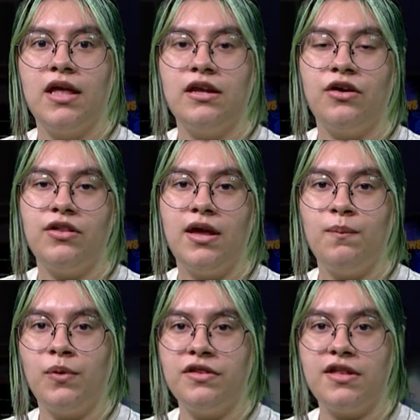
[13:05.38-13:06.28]
Nearly a
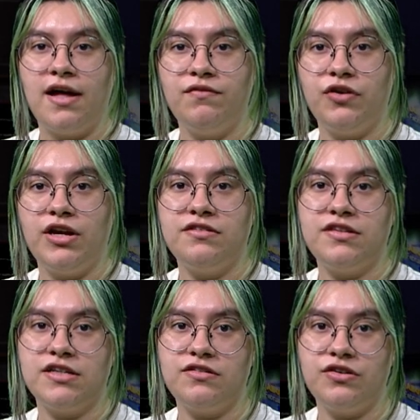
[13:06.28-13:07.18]
month after a
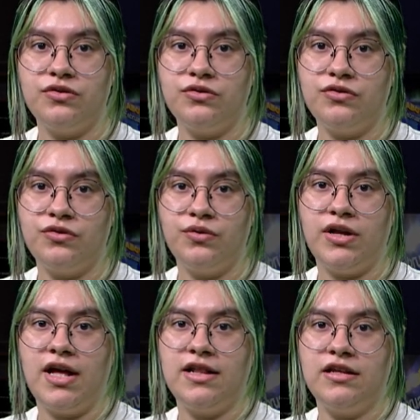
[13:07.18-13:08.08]
6-year-old
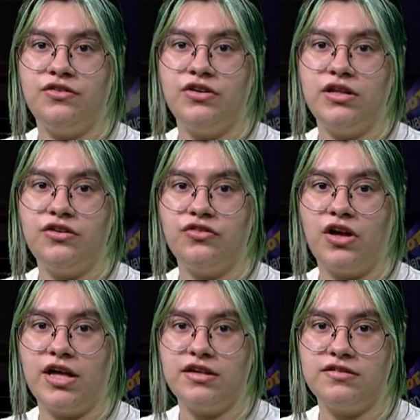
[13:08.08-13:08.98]
student allegedly
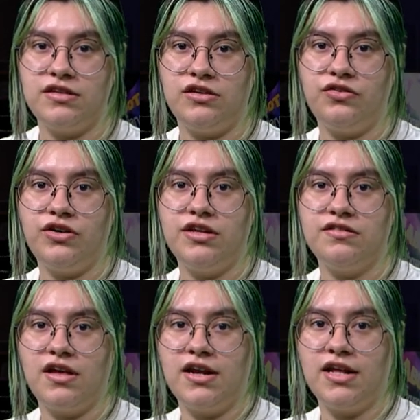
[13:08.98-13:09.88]
shot his teacher
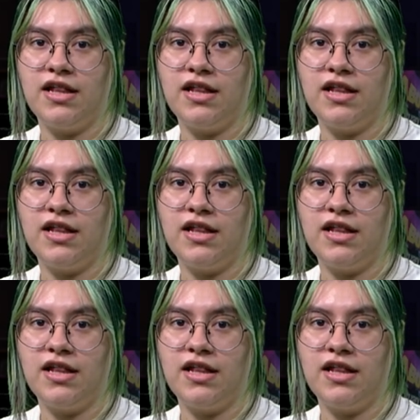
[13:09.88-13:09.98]
inside a